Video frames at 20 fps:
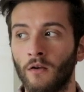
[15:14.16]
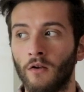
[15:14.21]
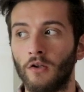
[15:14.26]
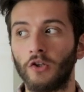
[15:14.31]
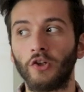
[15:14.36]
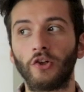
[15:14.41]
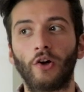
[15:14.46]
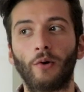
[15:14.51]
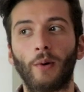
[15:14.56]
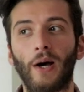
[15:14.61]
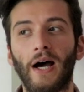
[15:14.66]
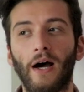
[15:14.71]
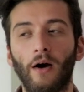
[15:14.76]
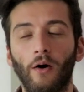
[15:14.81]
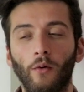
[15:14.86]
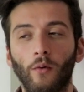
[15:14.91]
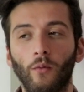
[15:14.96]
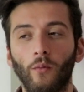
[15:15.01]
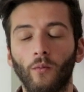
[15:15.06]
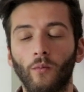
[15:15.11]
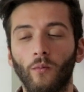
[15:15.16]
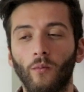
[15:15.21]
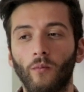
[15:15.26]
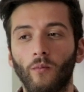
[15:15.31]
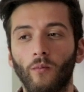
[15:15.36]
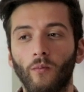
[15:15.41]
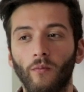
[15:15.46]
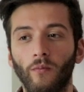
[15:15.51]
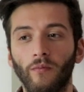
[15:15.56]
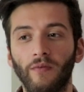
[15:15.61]
you know how
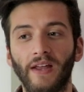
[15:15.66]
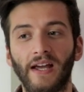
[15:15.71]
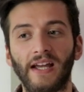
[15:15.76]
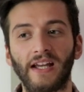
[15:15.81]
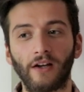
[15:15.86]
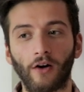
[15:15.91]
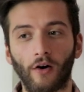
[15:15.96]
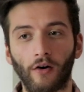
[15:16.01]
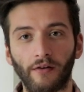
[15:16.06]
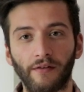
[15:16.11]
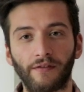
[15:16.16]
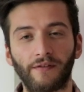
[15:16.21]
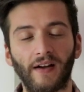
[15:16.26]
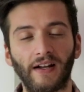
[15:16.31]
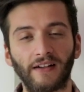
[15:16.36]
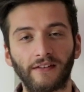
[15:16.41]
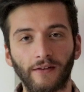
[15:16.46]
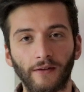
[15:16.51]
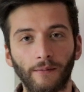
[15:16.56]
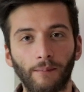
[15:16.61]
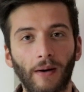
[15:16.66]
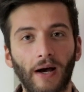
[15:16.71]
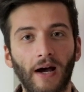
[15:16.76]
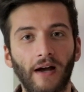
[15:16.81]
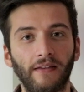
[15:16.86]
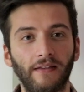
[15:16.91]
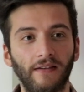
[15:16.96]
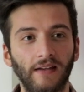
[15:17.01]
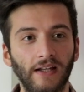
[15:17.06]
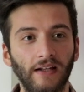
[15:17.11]
they are affected
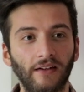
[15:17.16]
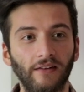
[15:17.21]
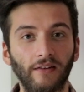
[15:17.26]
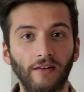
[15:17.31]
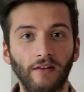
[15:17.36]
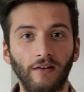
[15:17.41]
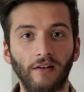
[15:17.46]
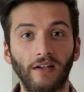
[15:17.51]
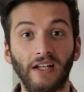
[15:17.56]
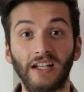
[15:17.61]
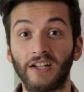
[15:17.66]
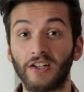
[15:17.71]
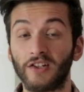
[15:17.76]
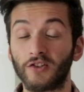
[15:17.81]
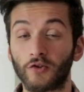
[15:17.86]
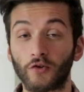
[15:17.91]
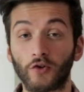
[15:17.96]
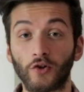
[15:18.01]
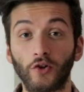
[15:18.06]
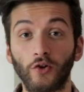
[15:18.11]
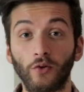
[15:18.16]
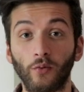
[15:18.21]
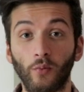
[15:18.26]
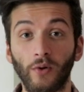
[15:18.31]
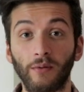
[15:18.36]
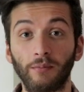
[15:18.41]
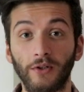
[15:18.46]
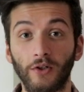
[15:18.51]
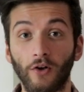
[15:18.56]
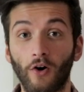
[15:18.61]
by things and it is true
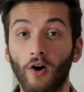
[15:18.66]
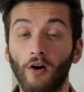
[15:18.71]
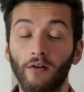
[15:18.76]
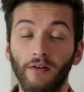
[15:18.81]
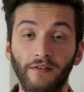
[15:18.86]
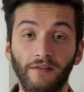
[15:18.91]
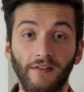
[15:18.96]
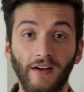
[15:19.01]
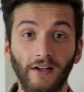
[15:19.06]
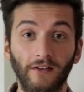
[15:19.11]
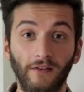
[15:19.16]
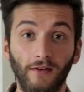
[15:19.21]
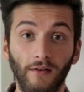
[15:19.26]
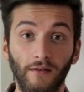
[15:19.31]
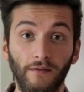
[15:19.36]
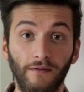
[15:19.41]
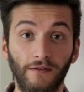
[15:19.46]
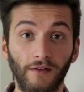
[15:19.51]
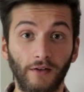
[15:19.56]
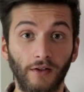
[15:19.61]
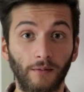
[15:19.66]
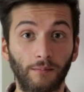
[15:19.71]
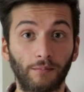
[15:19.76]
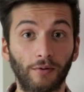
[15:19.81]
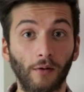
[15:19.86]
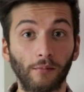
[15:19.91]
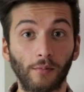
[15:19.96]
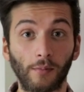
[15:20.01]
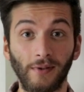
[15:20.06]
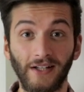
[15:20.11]
women are affected for
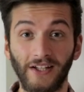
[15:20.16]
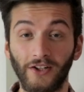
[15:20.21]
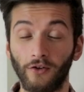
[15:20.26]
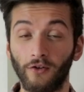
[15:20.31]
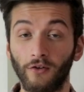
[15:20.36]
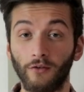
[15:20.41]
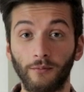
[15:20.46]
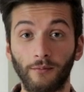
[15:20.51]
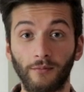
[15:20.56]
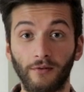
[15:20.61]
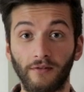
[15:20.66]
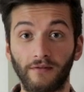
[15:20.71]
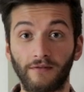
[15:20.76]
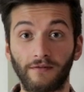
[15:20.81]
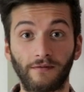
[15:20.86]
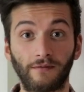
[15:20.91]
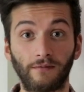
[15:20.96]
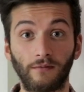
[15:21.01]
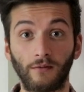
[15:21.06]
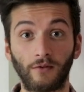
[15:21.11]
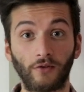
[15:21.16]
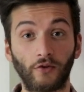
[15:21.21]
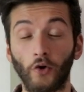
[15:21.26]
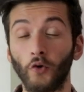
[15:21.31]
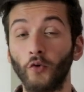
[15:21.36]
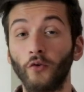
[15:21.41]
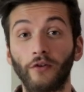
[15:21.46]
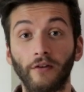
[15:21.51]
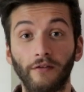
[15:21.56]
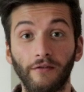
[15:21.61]
probably a number of
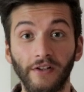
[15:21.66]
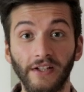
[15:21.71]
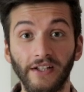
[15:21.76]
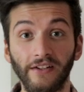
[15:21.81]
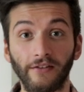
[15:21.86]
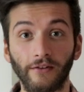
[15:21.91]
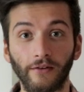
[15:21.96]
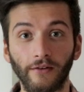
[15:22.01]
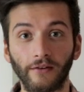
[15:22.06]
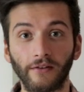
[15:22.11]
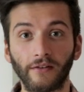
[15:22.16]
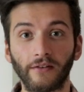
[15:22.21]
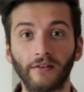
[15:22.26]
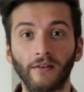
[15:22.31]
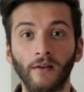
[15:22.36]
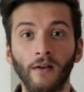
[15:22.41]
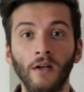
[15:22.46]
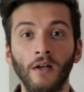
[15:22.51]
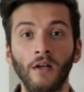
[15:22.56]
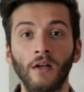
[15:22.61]
tons of reasons